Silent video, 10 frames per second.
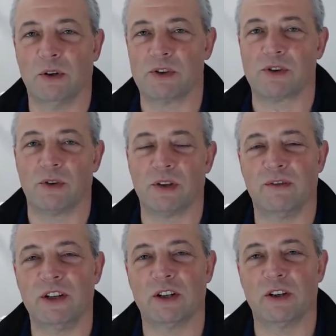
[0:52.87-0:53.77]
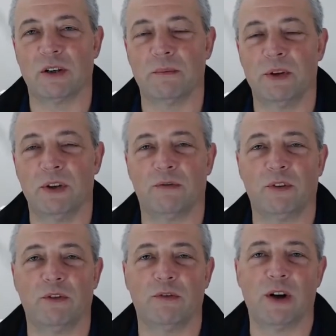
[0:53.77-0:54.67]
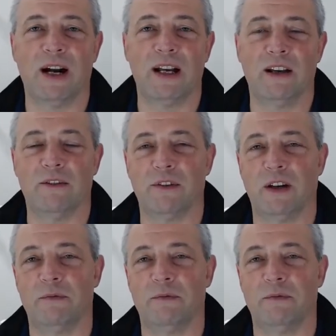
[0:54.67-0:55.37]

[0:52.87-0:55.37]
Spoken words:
codes stored in the vehicle computer for a variety of